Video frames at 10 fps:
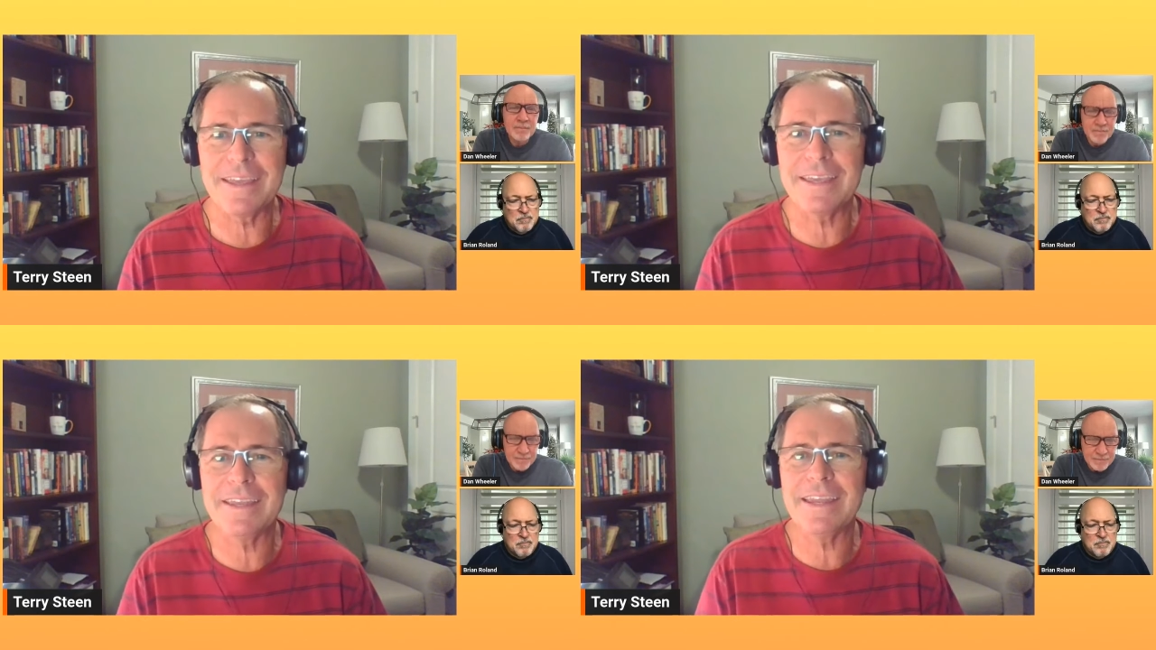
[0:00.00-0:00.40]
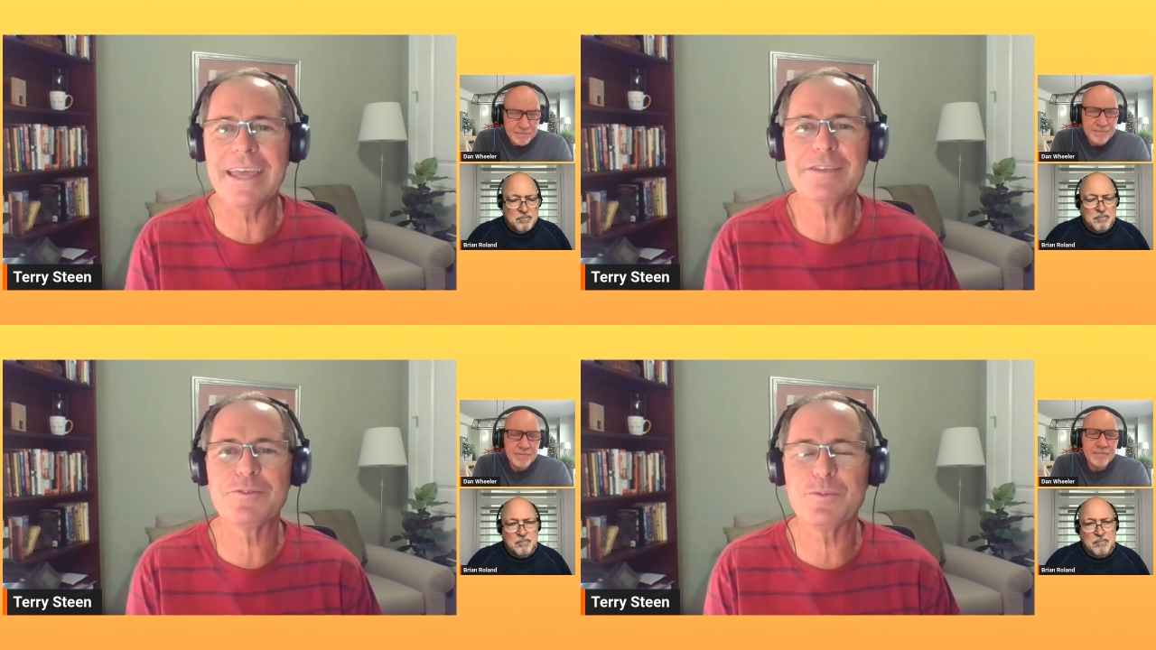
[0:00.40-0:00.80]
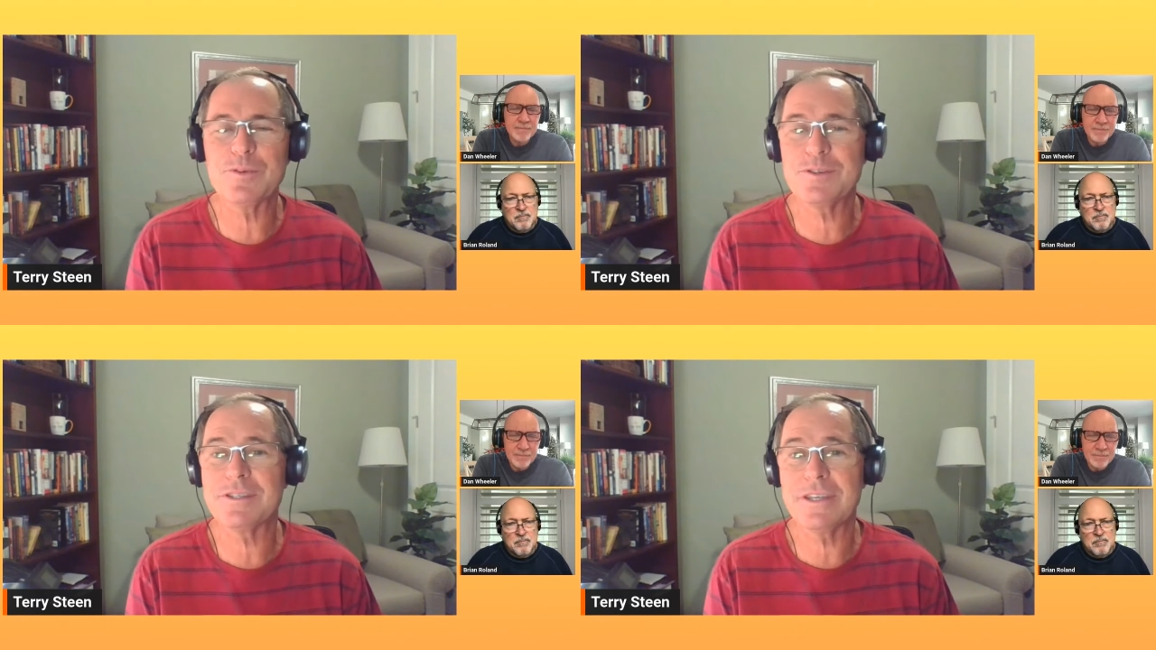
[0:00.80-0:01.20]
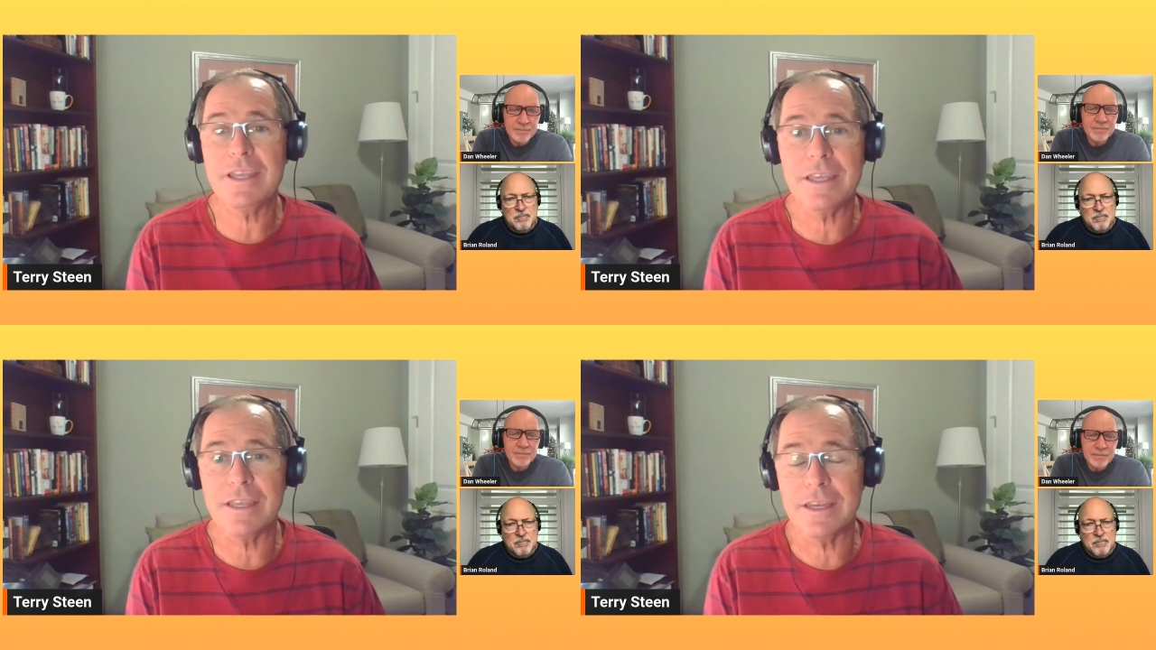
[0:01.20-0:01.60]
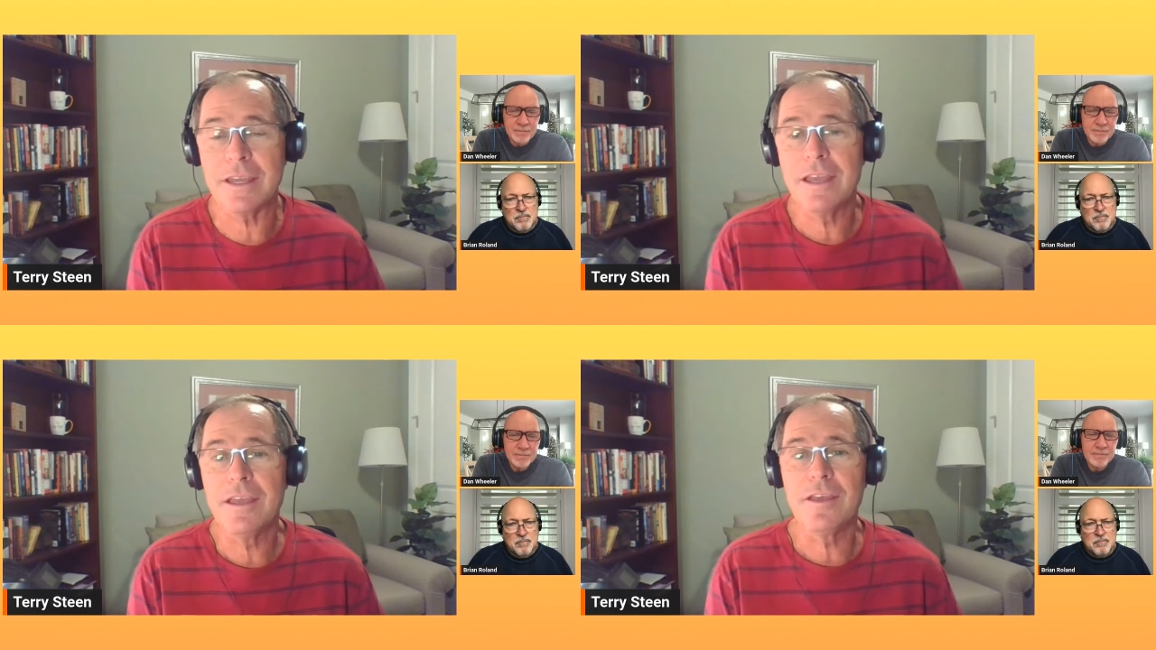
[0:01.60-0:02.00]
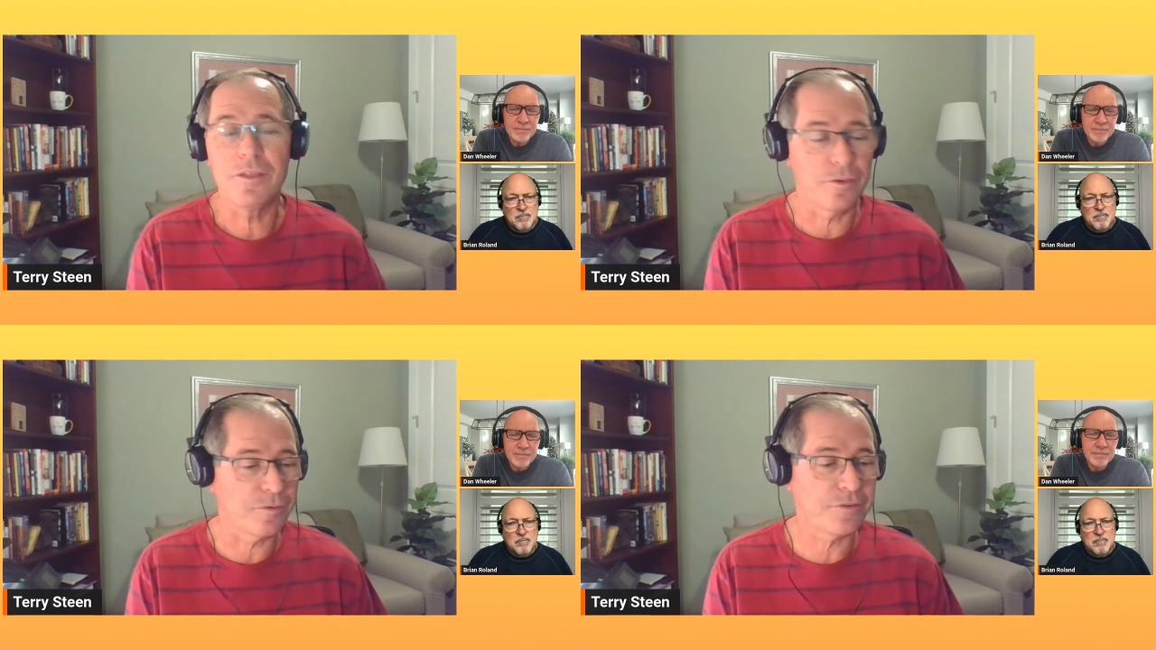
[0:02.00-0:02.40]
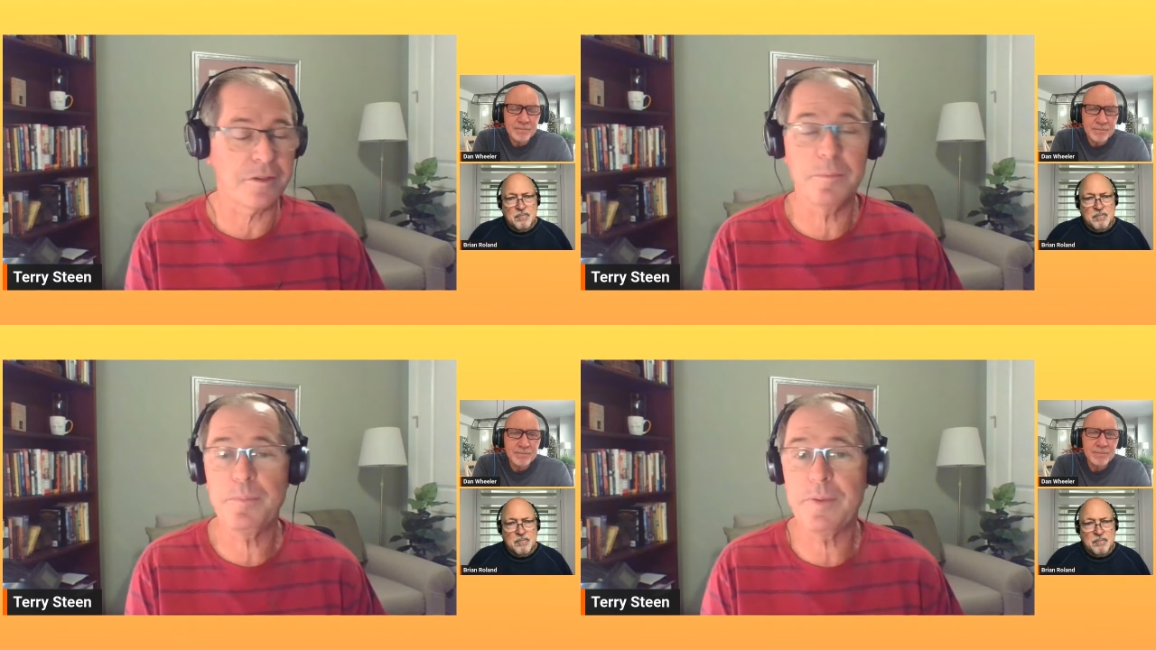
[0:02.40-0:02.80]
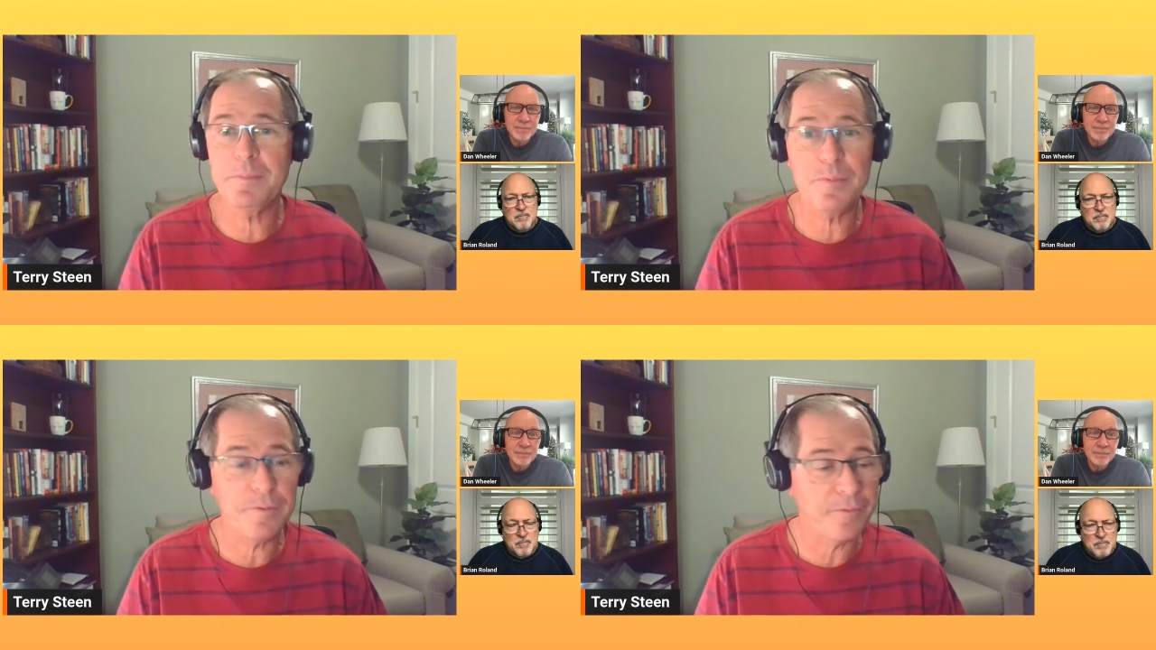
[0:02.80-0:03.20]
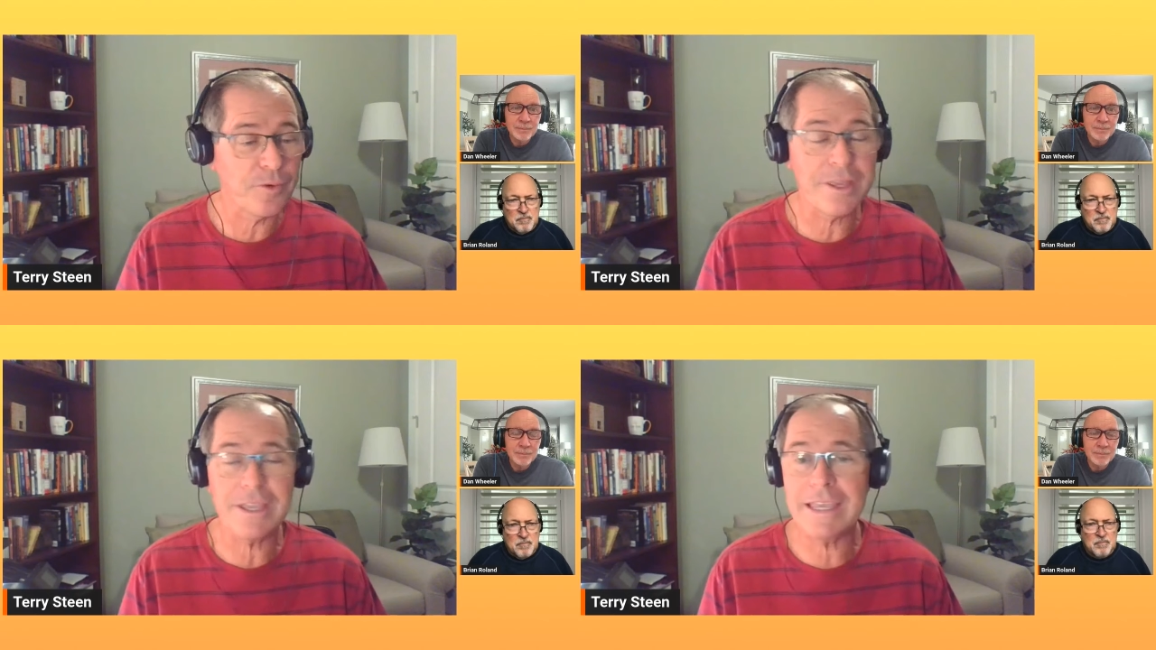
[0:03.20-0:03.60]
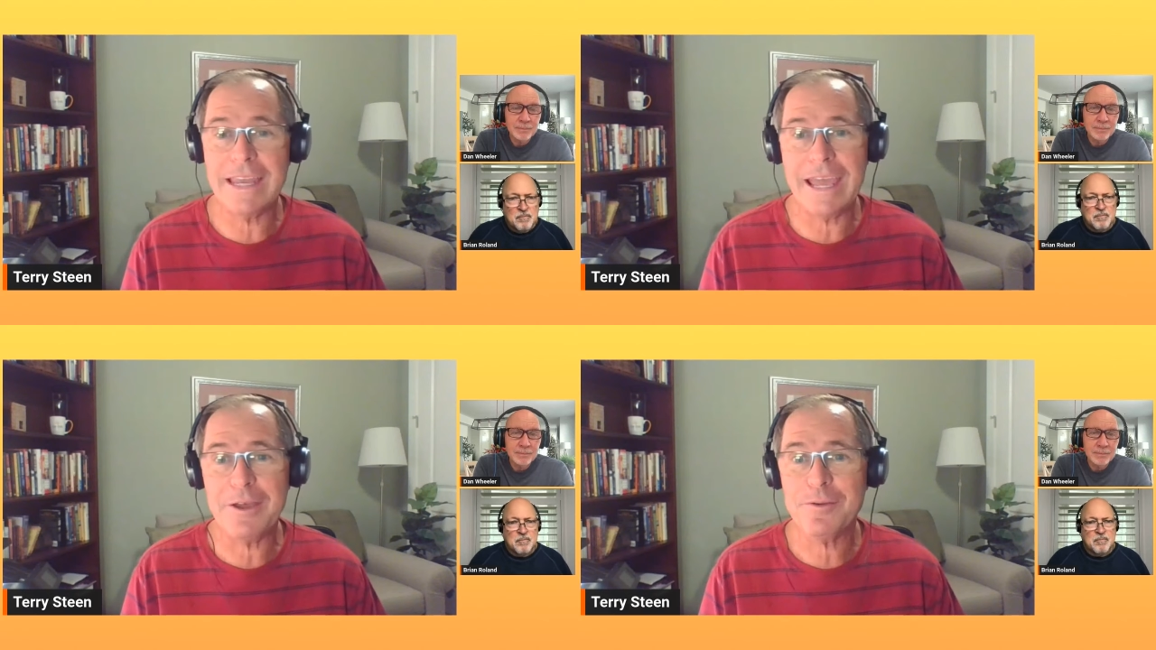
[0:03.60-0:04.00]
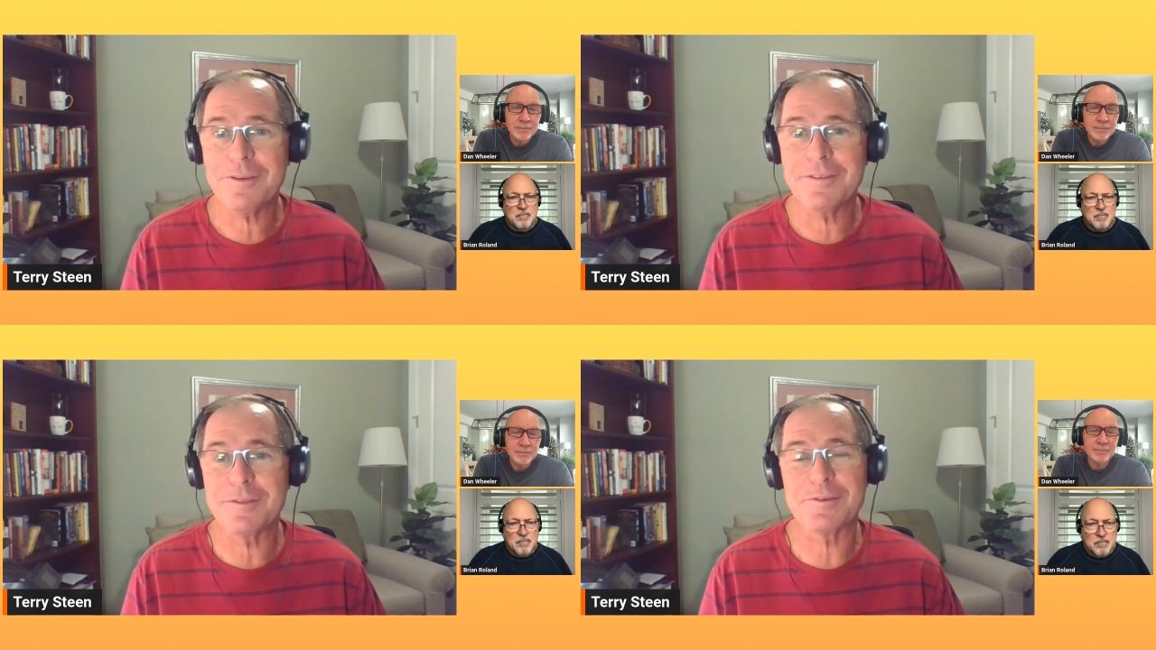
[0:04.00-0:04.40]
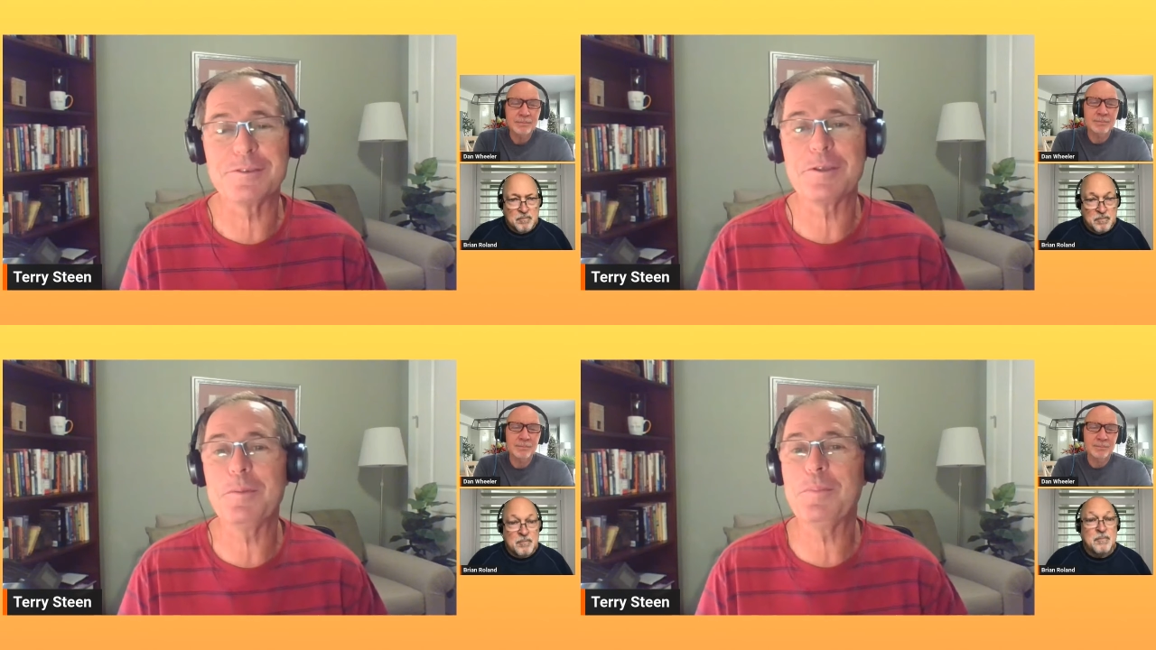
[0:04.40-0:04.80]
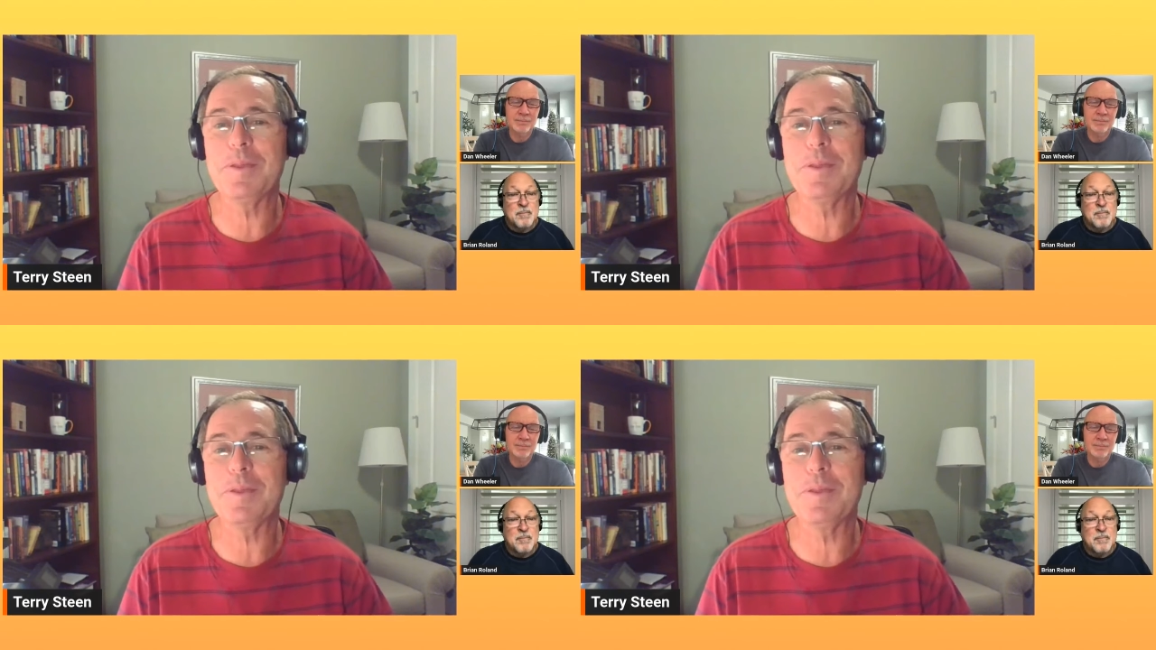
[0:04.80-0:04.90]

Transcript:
Speaker 1: And as we're mm-hmm. seeing, there's some people freaking out, there's some mm-hmm.